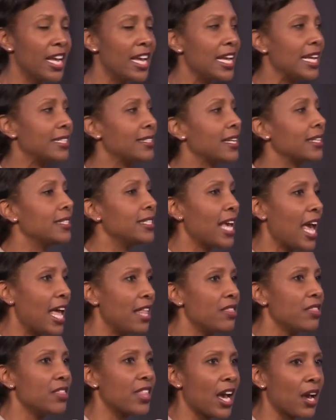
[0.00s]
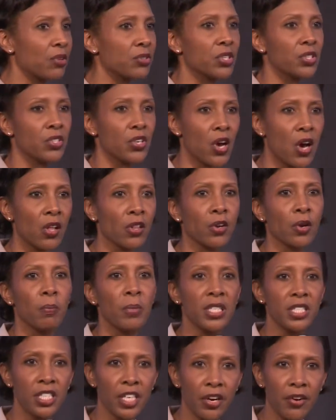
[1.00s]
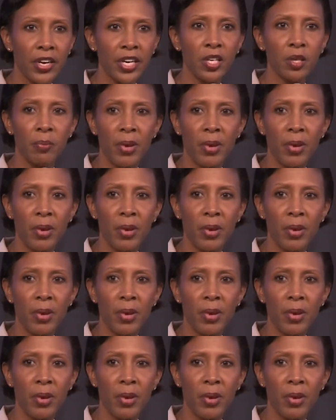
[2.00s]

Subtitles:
It's a $10,000 material